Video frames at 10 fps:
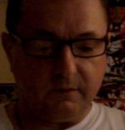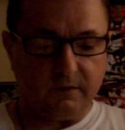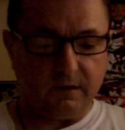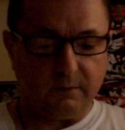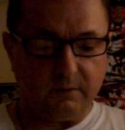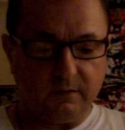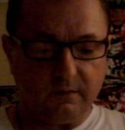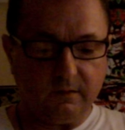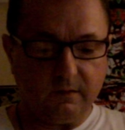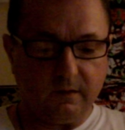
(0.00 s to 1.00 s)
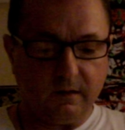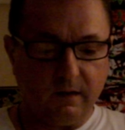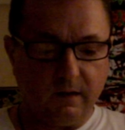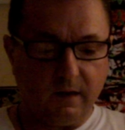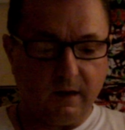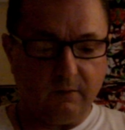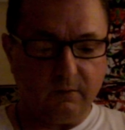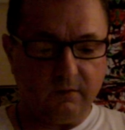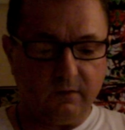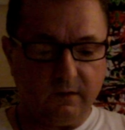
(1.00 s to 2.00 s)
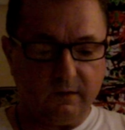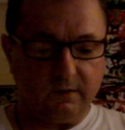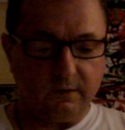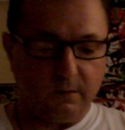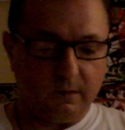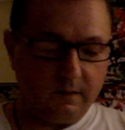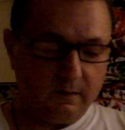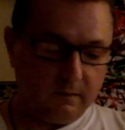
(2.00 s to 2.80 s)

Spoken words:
steps, out of light solar.